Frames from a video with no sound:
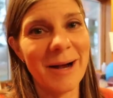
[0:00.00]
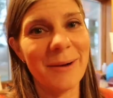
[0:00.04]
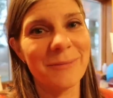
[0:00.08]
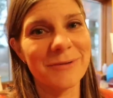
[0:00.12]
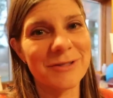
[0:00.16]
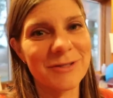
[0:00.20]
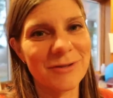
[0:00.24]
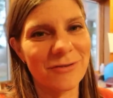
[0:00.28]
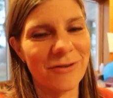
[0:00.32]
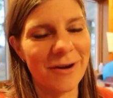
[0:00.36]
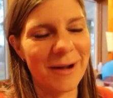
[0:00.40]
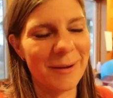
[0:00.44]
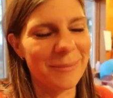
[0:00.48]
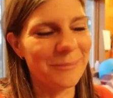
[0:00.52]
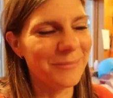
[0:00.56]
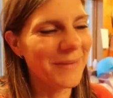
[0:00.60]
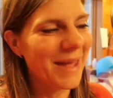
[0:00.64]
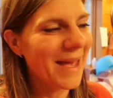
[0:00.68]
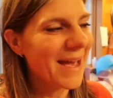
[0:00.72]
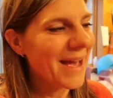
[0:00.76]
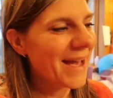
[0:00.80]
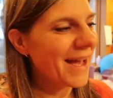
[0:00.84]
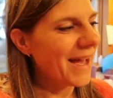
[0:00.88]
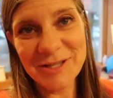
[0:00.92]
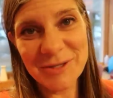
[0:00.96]
comes from.
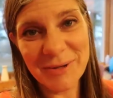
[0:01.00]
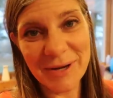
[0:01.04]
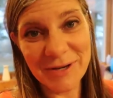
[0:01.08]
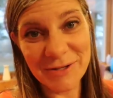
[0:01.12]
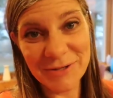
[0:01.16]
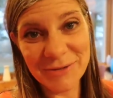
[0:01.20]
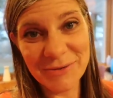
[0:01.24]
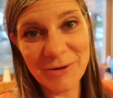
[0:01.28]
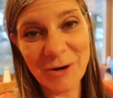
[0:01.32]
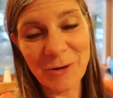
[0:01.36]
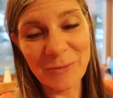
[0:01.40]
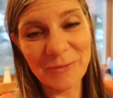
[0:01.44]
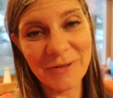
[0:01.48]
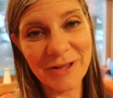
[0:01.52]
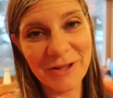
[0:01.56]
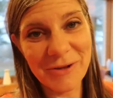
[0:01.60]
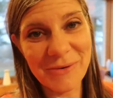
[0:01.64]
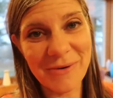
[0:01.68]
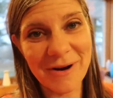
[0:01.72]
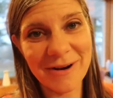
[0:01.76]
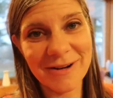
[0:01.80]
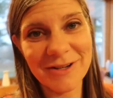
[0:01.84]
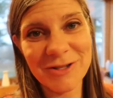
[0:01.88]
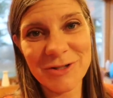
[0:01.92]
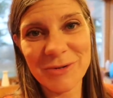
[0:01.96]
So I do hope that
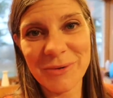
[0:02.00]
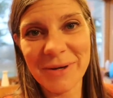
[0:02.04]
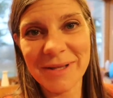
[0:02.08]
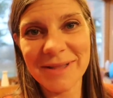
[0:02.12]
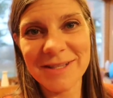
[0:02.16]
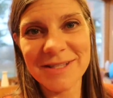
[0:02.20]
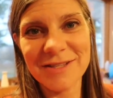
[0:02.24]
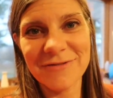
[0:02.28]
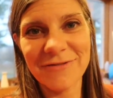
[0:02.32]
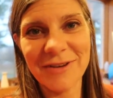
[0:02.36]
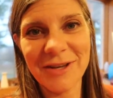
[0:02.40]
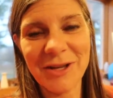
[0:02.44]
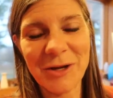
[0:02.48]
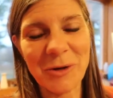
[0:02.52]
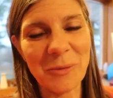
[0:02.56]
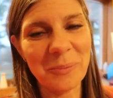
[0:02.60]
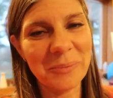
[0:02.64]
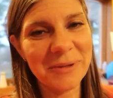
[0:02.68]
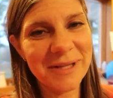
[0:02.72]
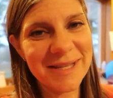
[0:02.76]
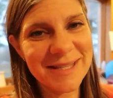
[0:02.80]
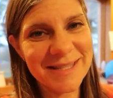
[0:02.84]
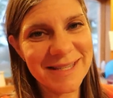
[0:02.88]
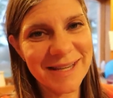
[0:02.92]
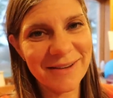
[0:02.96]
you are enjoying this video.
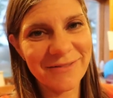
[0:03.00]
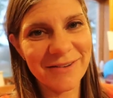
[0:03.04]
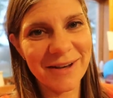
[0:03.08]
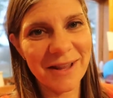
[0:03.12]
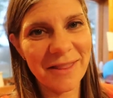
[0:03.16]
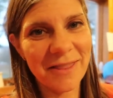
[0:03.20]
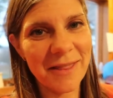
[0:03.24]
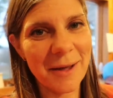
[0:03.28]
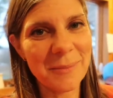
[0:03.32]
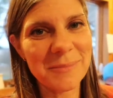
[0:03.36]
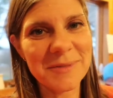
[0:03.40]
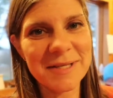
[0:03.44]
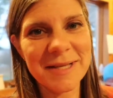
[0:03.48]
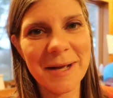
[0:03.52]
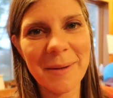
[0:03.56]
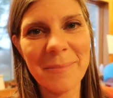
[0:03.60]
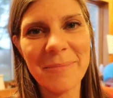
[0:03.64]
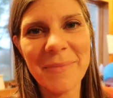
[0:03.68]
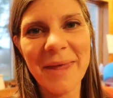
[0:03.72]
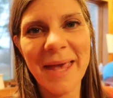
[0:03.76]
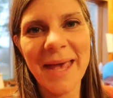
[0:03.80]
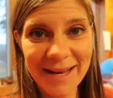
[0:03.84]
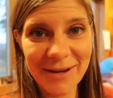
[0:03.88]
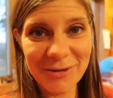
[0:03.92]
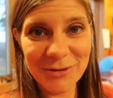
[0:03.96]
Please give it a thumbs
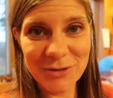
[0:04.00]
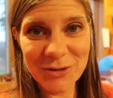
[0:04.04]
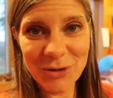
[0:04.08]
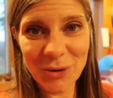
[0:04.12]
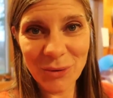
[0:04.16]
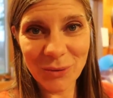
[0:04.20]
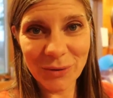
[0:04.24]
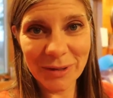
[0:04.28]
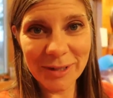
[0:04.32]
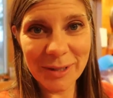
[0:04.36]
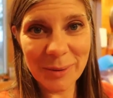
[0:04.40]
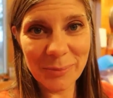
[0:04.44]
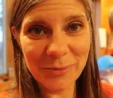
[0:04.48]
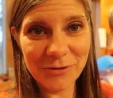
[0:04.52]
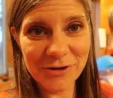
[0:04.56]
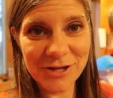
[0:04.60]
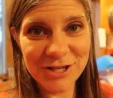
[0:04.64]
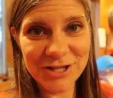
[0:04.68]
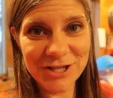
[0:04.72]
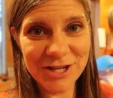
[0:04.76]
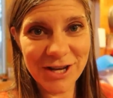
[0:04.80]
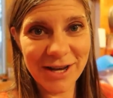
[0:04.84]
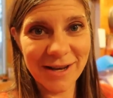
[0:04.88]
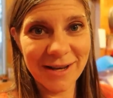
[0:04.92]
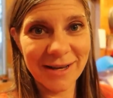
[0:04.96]
up and I totally
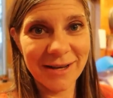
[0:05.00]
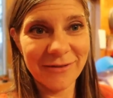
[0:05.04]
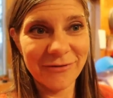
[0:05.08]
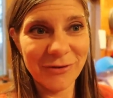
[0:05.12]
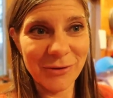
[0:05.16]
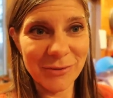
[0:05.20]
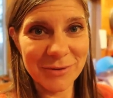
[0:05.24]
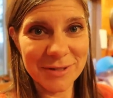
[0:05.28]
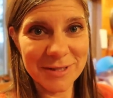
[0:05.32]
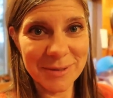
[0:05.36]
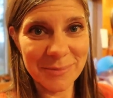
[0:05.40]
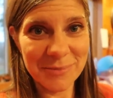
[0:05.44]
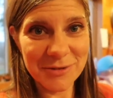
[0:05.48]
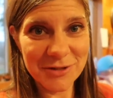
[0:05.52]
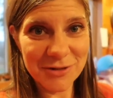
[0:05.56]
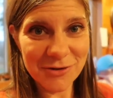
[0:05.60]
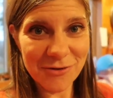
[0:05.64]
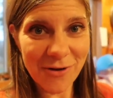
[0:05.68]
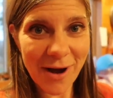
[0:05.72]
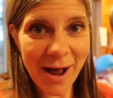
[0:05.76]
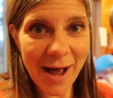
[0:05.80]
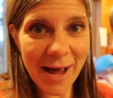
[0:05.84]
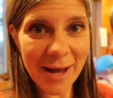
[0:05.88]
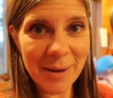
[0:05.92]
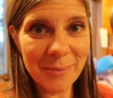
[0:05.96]
appreciate it if you'd
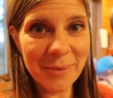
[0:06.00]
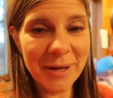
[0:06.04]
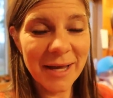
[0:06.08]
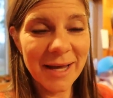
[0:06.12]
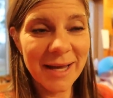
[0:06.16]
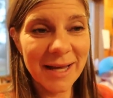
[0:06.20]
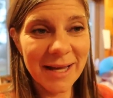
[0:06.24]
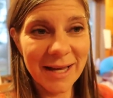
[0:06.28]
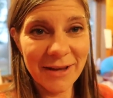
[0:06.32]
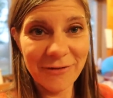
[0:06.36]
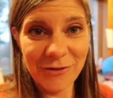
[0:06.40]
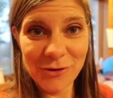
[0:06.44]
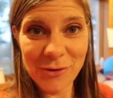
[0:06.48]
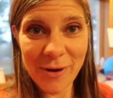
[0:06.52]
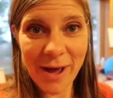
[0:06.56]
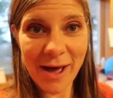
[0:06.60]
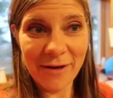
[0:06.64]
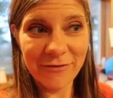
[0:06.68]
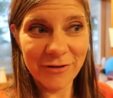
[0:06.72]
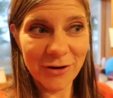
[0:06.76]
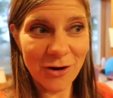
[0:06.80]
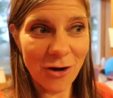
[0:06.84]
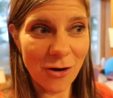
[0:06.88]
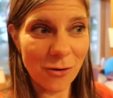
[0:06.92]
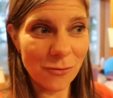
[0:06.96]
subscribe if you
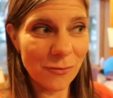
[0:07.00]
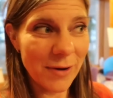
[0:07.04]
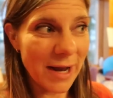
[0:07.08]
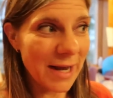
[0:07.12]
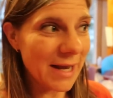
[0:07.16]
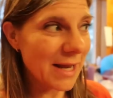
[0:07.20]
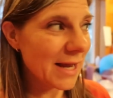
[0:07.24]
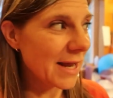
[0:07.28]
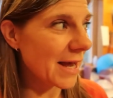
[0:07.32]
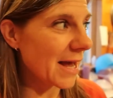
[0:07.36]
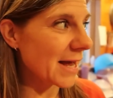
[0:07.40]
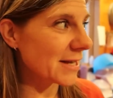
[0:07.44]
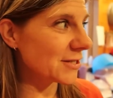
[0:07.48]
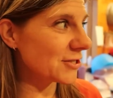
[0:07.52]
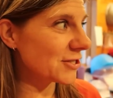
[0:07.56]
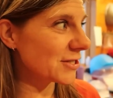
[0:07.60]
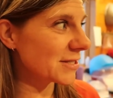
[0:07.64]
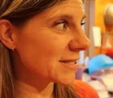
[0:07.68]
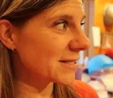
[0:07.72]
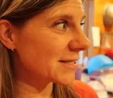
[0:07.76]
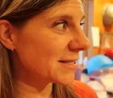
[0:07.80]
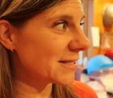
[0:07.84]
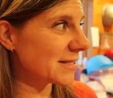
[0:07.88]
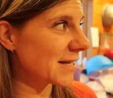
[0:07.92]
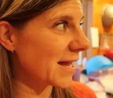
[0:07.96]
haven't already and
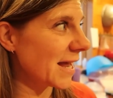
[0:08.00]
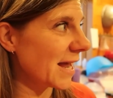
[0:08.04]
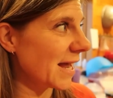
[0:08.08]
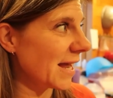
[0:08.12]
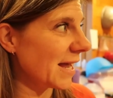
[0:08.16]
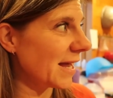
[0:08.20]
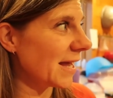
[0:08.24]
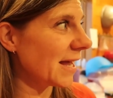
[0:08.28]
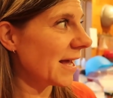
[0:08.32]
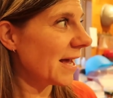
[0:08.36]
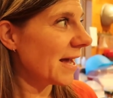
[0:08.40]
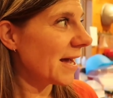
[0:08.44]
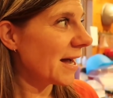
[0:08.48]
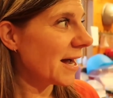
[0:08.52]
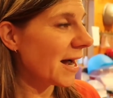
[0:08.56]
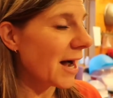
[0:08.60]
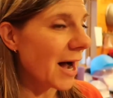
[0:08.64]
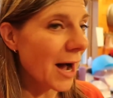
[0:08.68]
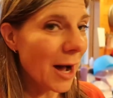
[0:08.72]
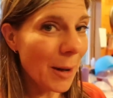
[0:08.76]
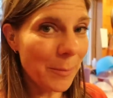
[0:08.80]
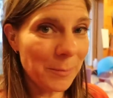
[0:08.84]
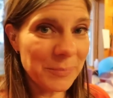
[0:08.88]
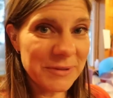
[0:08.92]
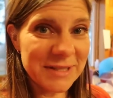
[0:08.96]
just stay
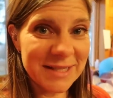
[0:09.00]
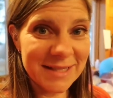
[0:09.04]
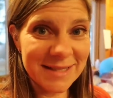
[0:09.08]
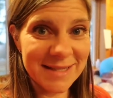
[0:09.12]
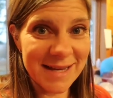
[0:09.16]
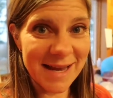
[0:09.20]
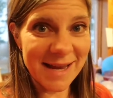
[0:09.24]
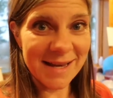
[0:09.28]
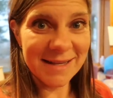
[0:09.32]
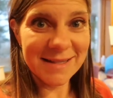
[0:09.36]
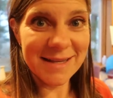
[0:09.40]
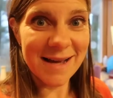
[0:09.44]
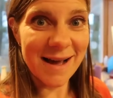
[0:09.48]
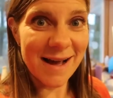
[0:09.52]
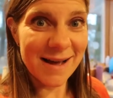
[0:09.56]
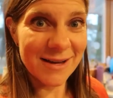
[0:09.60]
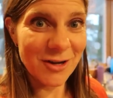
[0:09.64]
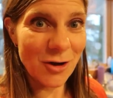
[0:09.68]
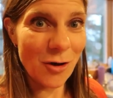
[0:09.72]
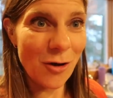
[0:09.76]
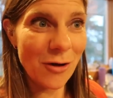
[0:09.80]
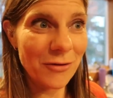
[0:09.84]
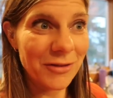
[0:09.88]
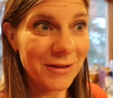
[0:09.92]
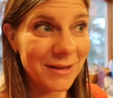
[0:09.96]
up to date
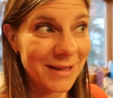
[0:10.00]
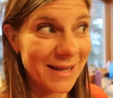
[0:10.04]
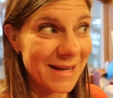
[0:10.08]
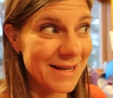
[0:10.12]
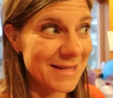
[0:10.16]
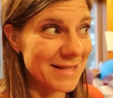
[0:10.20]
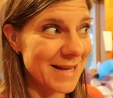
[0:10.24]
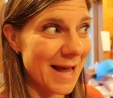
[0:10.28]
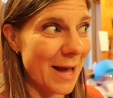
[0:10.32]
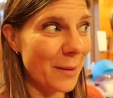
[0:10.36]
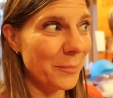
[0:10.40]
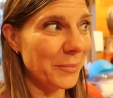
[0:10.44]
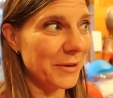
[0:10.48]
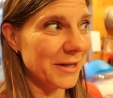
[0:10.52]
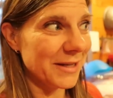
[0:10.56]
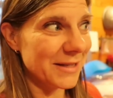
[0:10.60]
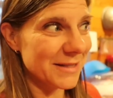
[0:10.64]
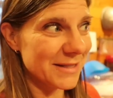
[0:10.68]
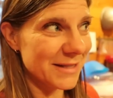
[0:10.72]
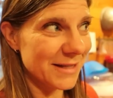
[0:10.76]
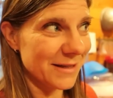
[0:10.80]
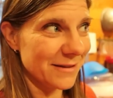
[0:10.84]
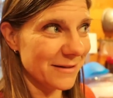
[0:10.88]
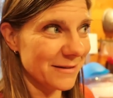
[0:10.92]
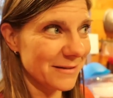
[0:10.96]
on all the latest
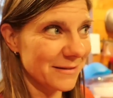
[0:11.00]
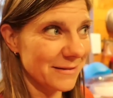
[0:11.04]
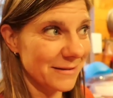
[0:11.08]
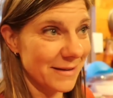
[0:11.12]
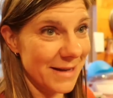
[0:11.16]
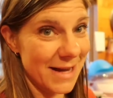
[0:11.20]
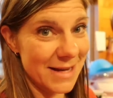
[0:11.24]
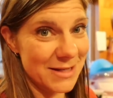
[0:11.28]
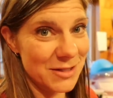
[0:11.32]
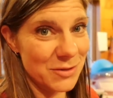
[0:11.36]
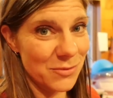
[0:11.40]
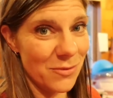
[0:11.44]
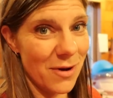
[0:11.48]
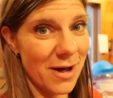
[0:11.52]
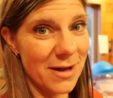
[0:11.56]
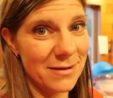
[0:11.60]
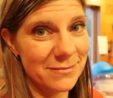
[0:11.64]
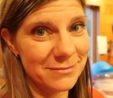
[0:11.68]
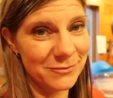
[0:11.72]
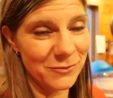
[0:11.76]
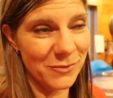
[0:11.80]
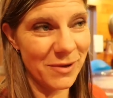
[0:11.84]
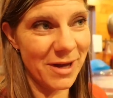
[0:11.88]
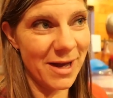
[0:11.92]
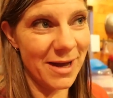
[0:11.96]
happenings here. Guess
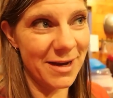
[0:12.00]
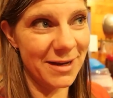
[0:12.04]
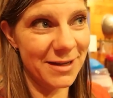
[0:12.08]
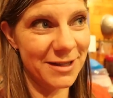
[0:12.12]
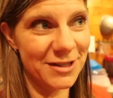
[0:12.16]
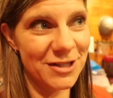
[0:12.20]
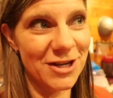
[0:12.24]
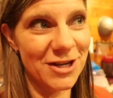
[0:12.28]
what? We got a